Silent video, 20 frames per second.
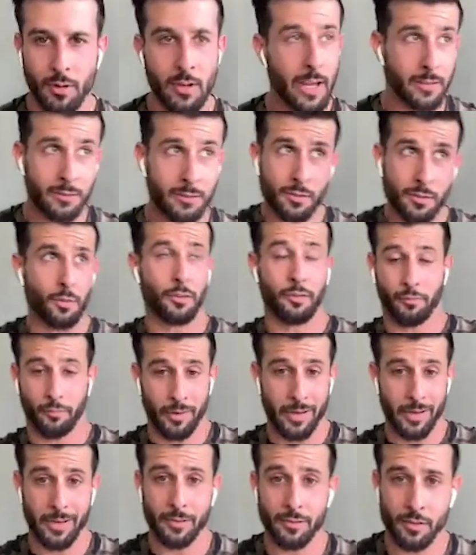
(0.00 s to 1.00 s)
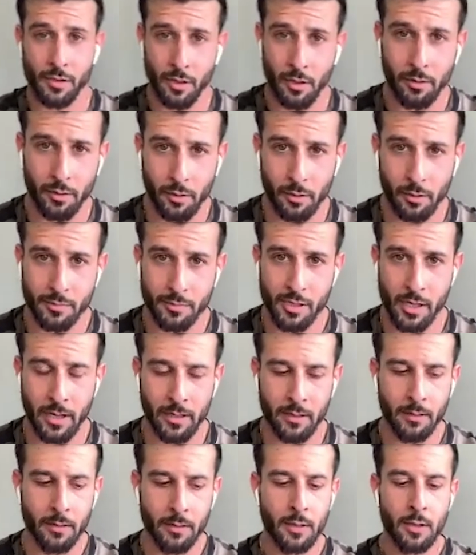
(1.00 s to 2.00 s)
And this is only three years ago. You know what I'm
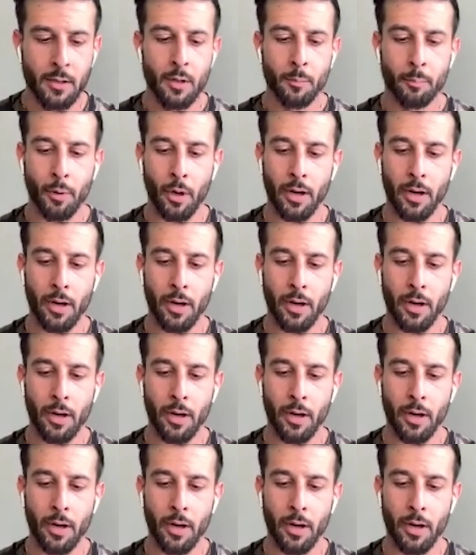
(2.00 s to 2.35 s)
saying? Right.